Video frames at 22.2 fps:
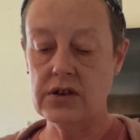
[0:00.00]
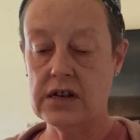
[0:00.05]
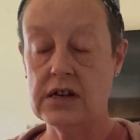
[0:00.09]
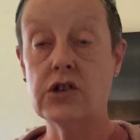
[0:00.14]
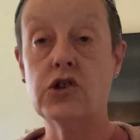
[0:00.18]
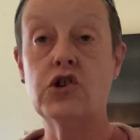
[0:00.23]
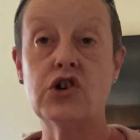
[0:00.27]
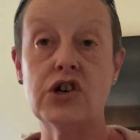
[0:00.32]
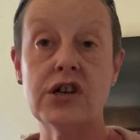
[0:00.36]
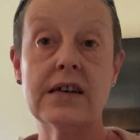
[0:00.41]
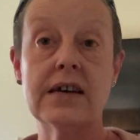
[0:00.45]

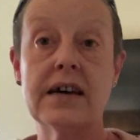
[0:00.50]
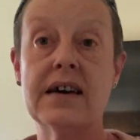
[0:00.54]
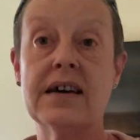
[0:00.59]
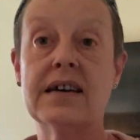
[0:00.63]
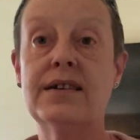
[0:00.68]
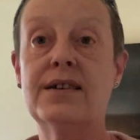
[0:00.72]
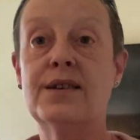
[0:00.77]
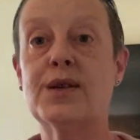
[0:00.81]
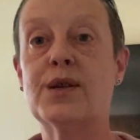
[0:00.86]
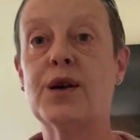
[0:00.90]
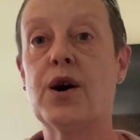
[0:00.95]
And she
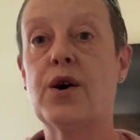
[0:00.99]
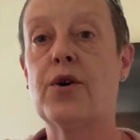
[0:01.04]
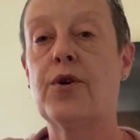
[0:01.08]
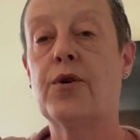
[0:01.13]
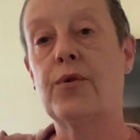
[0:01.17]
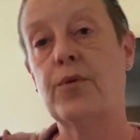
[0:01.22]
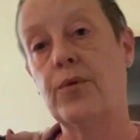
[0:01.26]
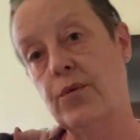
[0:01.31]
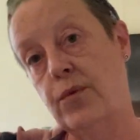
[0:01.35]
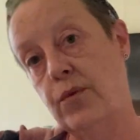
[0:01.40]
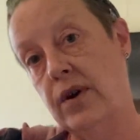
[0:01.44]
did.
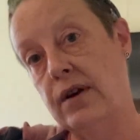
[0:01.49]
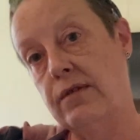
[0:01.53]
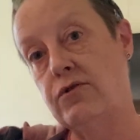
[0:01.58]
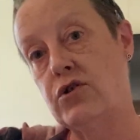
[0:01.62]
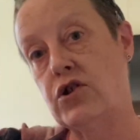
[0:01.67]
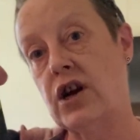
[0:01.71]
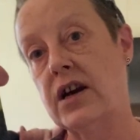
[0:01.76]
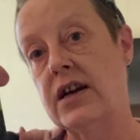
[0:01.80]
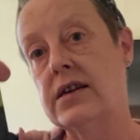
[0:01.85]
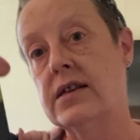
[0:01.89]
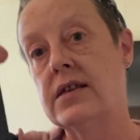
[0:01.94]
So we've
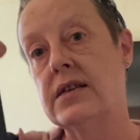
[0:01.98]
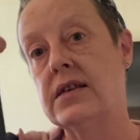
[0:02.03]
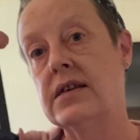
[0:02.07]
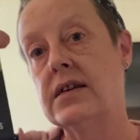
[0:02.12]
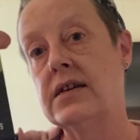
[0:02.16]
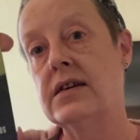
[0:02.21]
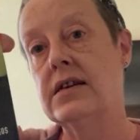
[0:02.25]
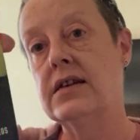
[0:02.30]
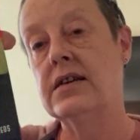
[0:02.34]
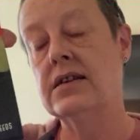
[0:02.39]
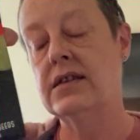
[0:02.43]
traded
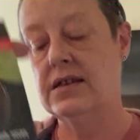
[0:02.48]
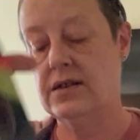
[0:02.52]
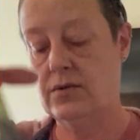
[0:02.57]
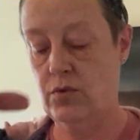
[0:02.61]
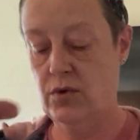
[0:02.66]
seeds.